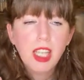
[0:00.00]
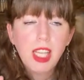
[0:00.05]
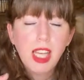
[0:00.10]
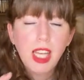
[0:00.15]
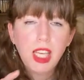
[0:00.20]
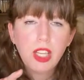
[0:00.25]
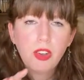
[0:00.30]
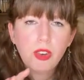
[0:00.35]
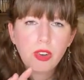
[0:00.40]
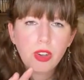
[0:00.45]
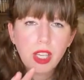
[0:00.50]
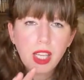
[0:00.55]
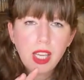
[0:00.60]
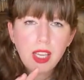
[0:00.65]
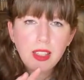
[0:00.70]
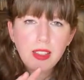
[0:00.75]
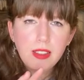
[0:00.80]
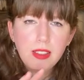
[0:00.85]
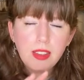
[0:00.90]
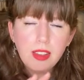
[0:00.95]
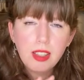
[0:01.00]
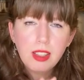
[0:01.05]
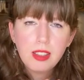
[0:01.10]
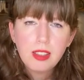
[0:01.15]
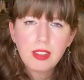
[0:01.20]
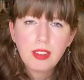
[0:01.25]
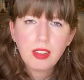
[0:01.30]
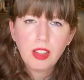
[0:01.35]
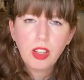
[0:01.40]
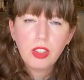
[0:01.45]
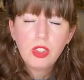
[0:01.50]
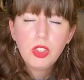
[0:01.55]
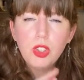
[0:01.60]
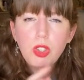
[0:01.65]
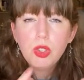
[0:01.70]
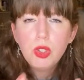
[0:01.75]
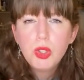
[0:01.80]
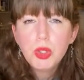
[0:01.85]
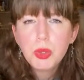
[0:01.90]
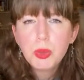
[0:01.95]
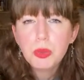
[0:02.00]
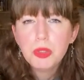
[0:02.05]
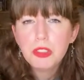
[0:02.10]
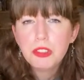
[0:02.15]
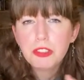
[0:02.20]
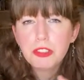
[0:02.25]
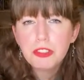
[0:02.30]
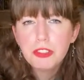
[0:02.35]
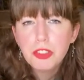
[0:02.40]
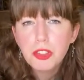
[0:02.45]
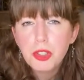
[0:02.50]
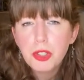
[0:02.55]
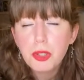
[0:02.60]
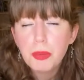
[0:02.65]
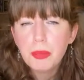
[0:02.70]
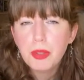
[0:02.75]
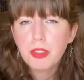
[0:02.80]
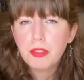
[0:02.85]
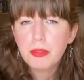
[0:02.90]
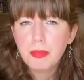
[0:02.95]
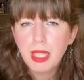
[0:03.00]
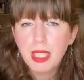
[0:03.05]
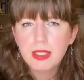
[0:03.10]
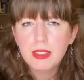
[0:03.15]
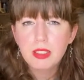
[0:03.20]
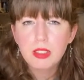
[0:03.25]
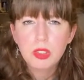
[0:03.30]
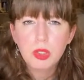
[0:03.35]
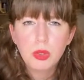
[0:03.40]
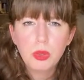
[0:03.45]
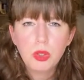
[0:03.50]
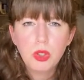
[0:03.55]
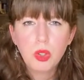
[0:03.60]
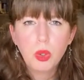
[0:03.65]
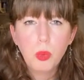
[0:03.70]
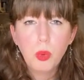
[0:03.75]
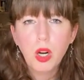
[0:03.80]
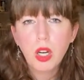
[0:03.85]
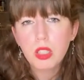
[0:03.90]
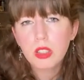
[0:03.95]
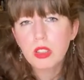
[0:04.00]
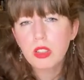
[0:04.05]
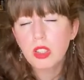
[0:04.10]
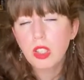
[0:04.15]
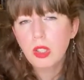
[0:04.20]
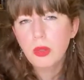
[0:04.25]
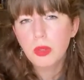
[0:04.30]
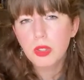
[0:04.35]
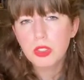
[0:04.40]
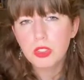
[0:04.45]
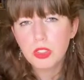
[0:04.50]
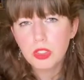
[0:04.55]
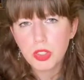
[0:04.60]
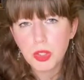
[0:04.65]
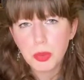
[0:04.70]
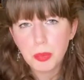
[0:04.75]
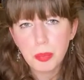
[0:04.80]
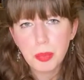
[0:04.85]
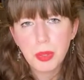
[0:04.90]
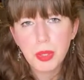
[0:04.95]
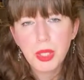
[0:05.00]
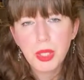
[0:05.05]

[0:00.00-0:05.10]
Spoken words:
it creates this unusual form of matter called the quark-gluon soup,